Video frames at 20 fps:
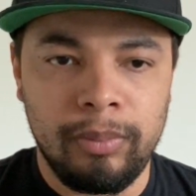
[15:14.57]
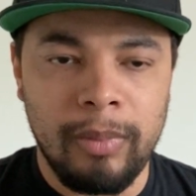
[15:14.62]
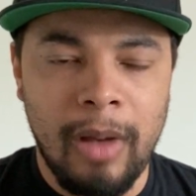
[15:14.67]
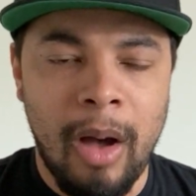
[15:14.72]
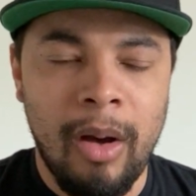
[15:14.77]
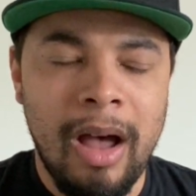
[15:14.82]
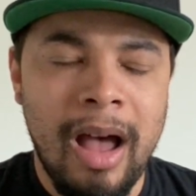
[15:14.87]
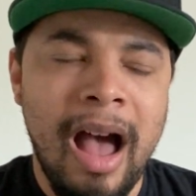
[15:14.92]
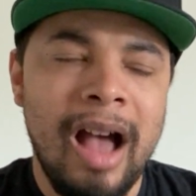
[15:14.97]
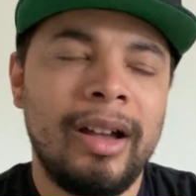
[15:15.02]

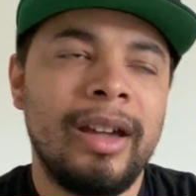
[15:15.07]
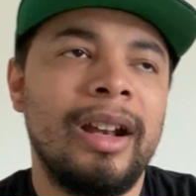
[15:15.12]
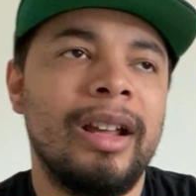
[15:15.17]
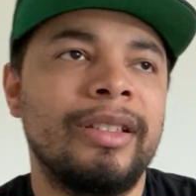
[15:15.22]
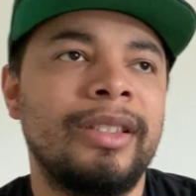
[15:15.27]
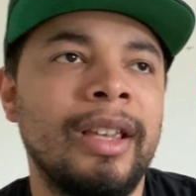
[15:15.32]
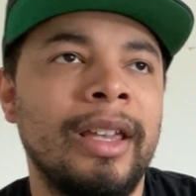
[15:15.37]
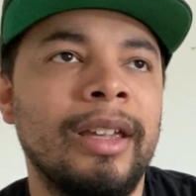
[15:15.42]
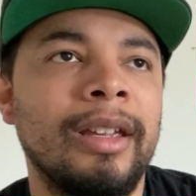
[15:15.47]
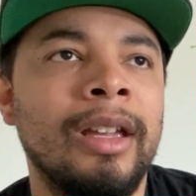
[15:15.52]
how can I
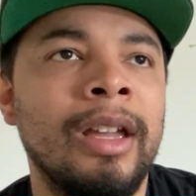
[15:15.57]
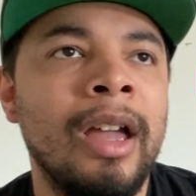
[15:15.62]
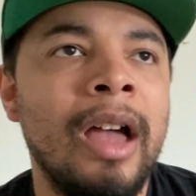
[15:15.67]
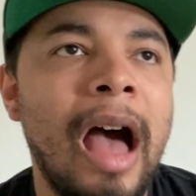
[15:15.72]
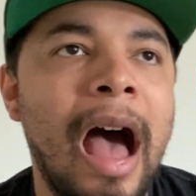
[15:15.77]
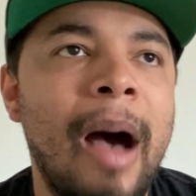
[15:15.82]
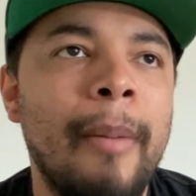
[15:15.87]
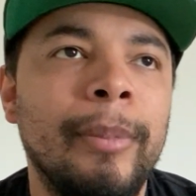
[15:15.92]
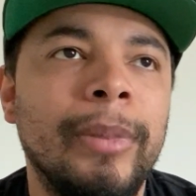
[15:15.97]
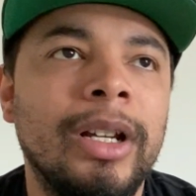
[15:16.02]
say it?
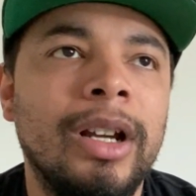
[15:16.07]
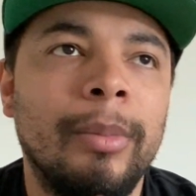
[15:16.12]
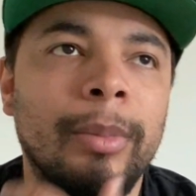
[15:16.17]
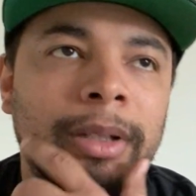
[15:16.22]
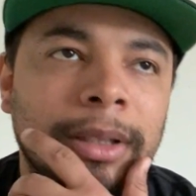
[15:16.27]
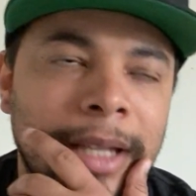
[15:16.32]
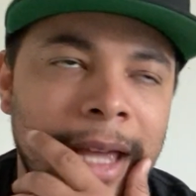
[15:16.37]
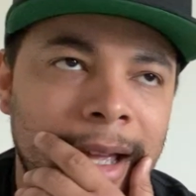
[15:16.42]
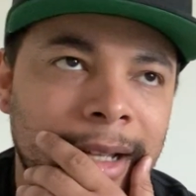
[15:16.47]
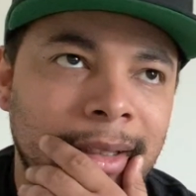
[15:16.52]
I'm
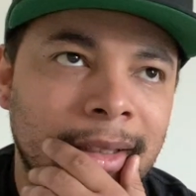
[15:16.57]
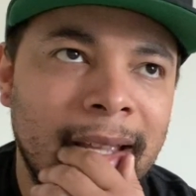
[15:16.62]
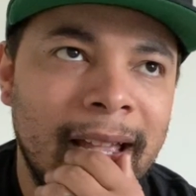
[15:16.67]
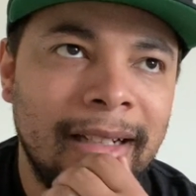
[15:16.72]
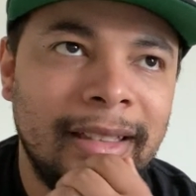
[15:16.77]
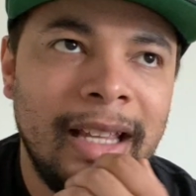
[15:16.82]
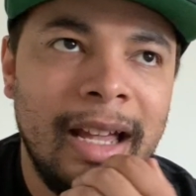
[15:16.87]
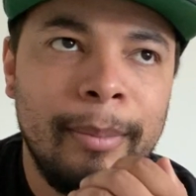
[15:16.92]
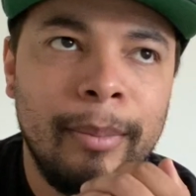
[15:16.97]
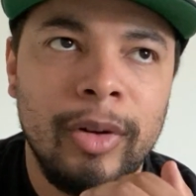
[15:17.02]
becoming
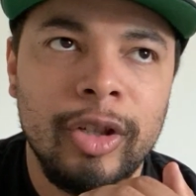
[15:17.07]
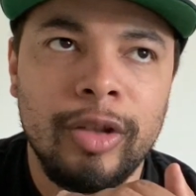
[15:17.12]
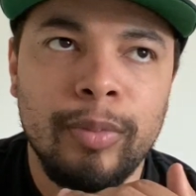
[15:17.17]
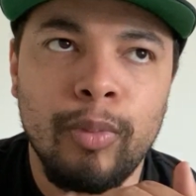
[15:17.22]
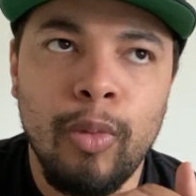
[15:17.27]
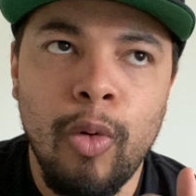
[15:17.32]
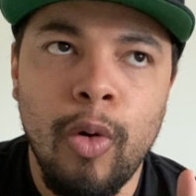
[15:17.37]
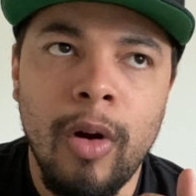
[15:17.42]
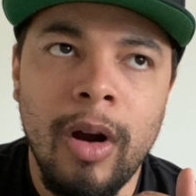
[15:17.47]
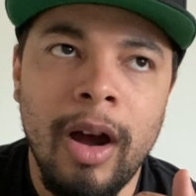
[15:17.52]
that much
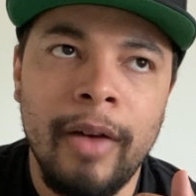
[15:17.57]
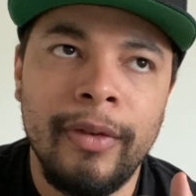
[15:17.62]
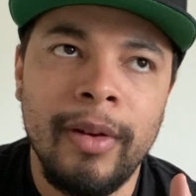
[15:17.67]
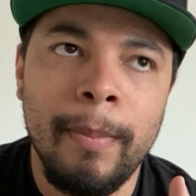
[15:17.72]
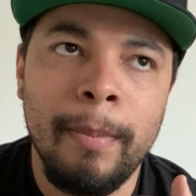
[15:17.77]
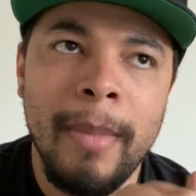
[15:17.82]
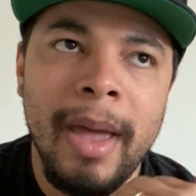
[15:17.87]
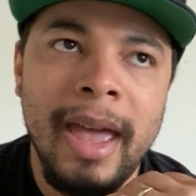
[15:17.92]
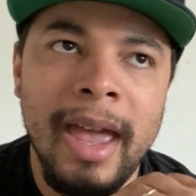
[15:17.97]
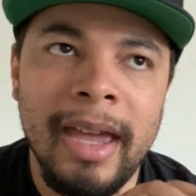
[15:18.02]
more of a
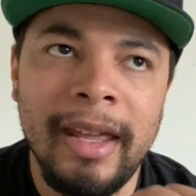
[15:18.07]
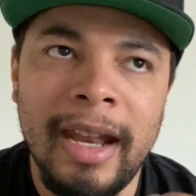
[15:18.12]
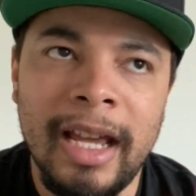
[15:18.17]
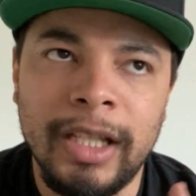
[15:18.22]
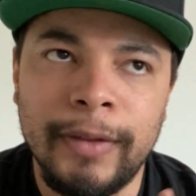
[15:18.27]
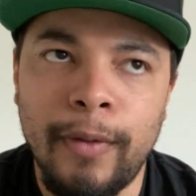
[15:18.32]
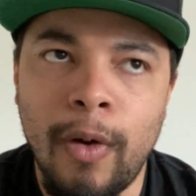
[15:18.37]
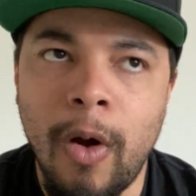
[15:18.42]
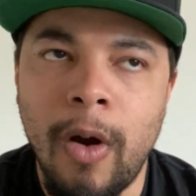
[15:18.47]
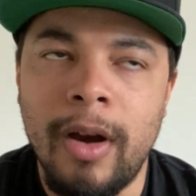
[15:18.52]
man
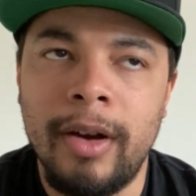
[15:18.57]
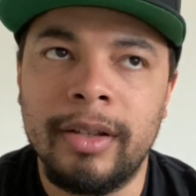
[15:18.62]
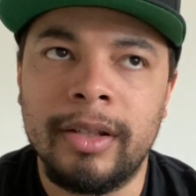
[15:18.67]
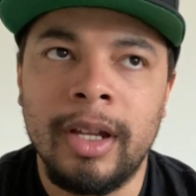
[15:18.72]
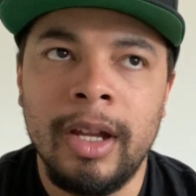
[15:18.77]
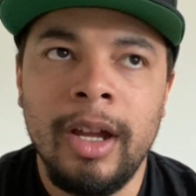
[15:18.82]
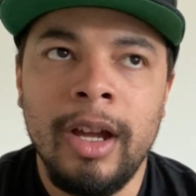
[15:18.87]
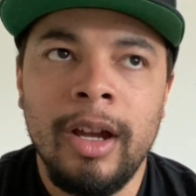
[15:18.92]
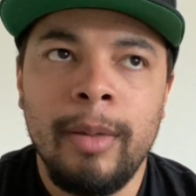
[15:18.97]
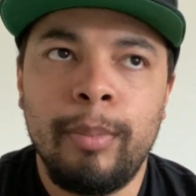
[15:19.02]
as far as
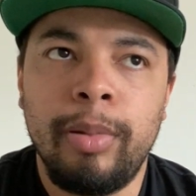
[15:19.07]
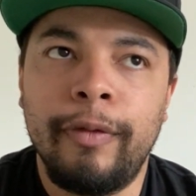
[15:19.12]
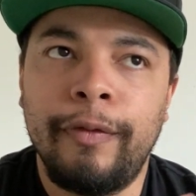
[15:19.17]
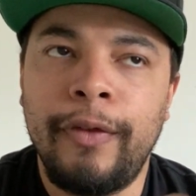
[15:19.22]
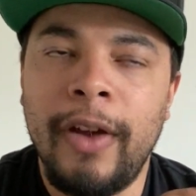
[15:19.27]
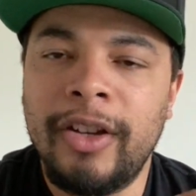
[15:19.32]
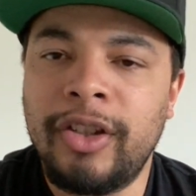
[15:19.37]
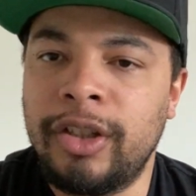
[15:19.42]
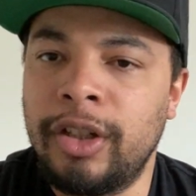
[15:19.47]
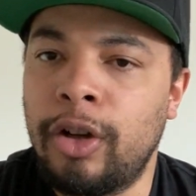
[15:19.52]

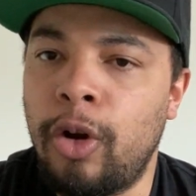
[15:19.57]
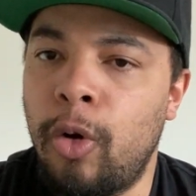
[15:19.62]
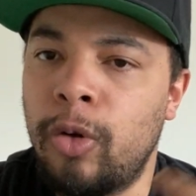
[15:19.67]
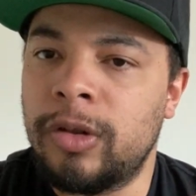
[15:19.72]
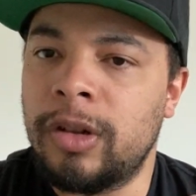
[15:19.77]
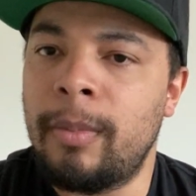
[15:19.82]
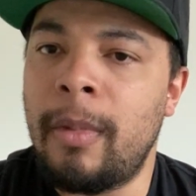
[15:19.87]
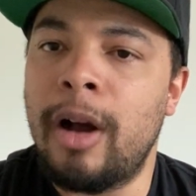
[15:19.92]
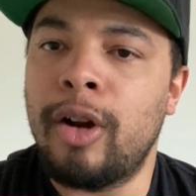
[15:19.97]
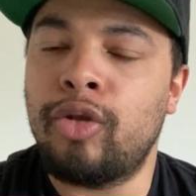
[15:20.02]
perfection
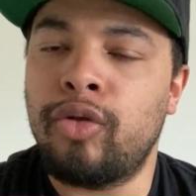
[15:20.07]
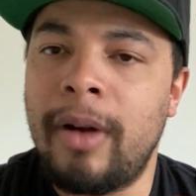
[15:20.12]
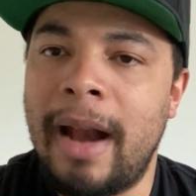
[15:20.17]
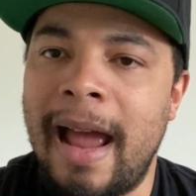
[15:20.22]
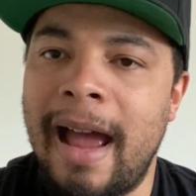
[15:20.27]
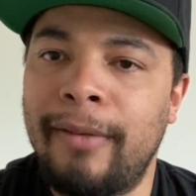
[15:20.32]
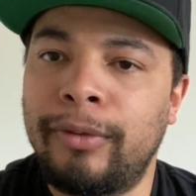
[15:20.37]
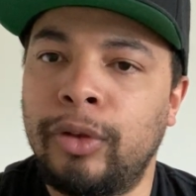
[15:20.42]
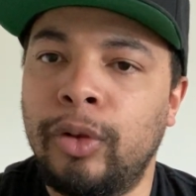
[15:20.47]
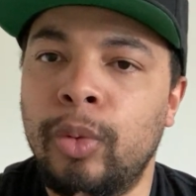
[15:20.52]
goes on my
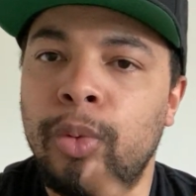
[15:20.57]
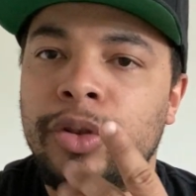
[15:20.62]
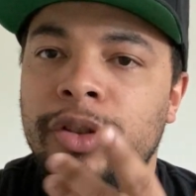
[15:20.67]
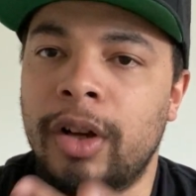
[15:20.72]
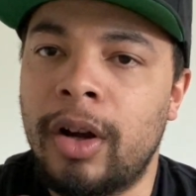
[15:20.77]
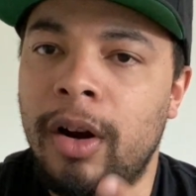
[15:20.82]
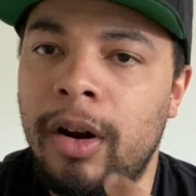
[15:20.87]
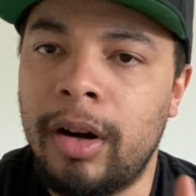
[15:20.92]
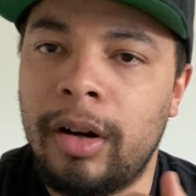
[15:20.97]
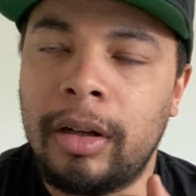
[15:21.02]
craft due
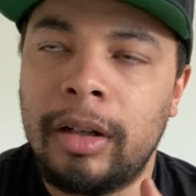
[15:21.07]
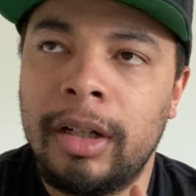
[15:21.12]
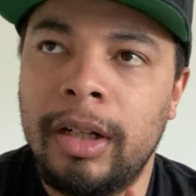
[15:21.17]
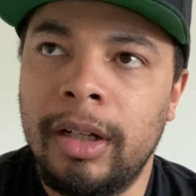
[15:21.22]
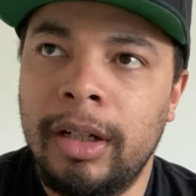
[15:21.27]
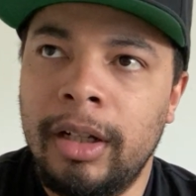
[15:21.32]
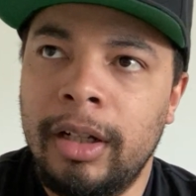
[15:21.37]
to her.